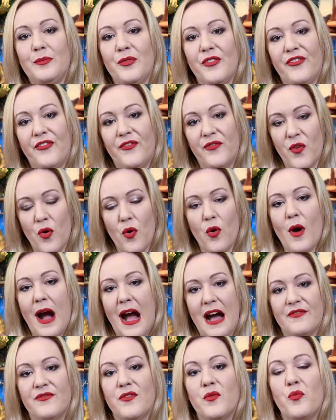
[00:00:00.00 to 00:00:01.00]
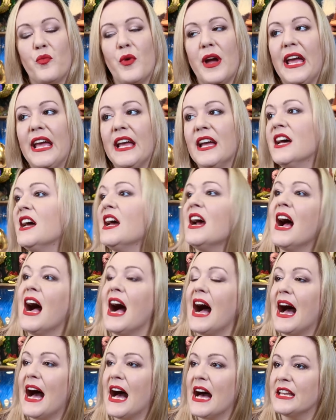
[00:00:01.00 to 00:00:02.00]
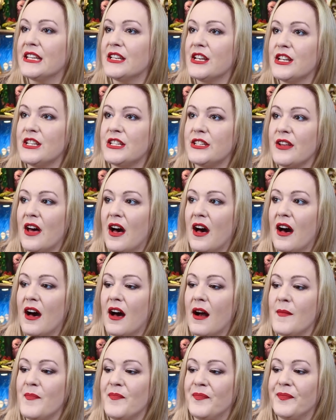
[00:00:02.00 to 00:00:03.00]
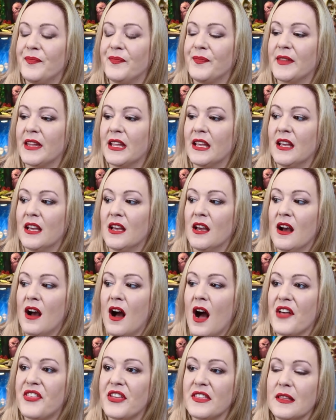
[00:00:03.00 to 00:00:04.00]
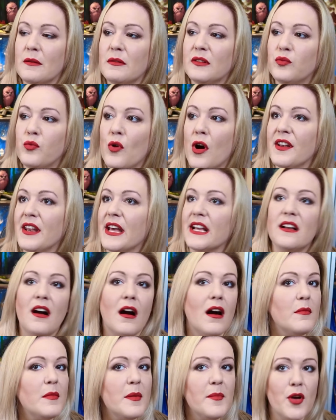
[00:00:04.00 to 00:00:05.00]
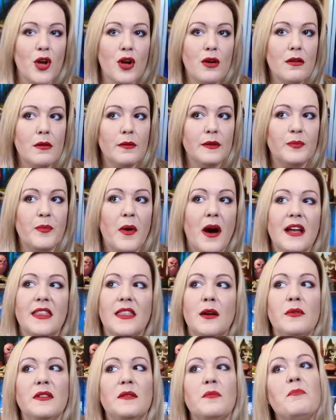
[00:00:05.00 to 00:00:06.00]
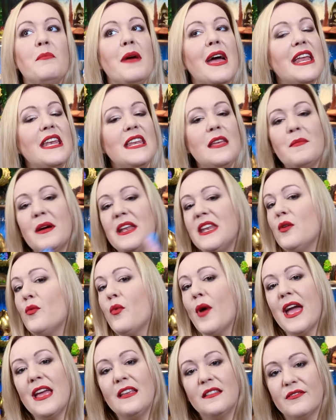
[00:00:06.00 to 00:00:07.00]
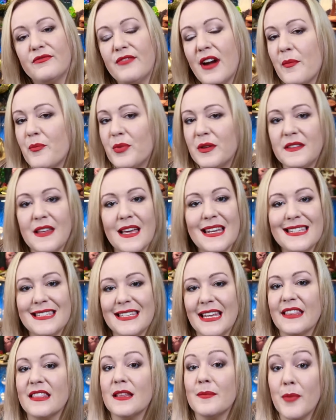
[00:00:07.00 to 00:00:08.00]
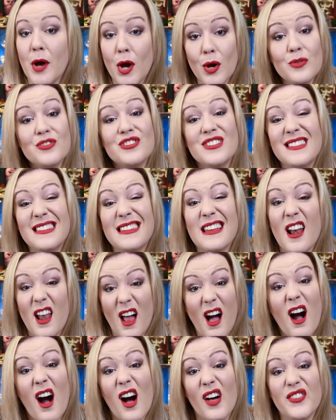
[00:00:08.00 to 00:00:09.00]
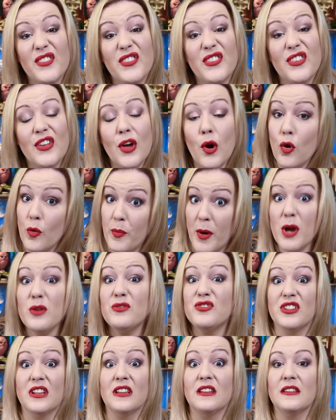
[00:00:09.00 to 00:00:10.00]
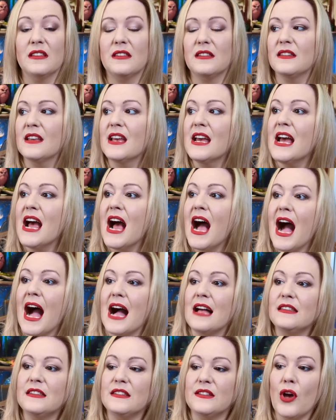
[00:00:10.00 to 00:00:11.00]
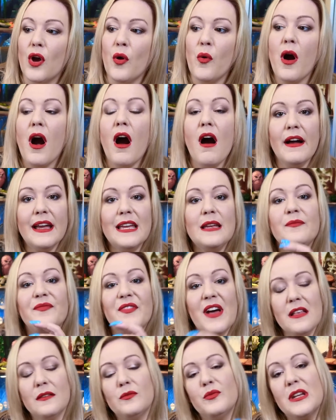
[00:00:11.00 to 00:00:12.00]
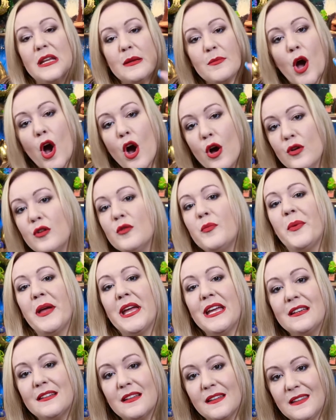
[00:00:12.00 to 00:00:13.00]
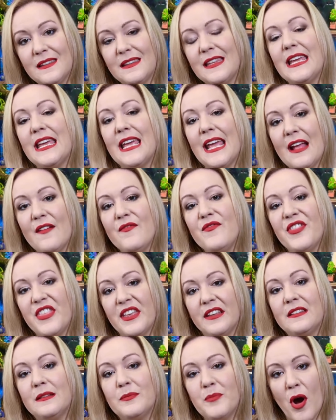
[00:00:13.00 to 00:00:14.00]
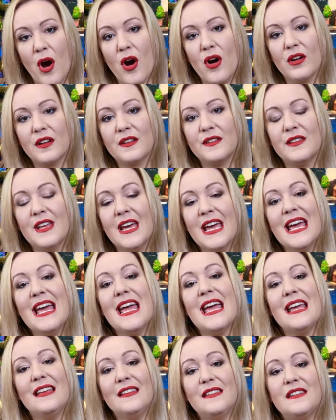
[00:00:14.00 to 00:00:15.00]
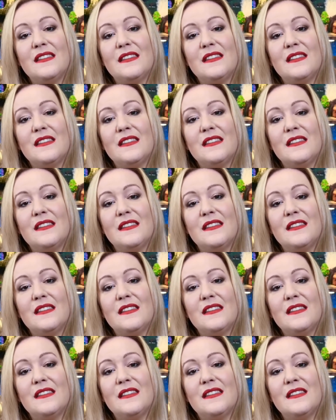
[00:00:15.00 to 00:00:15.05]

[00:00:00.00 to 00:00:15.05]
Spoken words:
before, haven't we? And I think there was one, I can't remember who it was by, there was many, many ways of representing the potions class or potions. And so that's what I'm hoping to see in this box, is